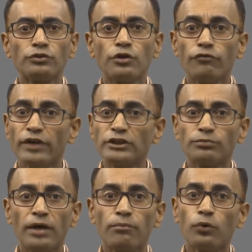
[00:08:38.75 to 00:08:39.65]
faced
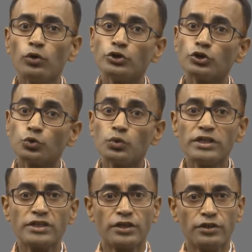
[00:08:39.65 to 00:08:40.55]
by both students
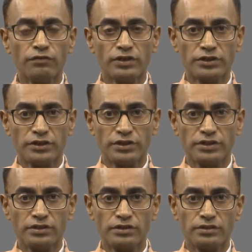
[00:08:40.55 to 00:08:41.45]
and universities.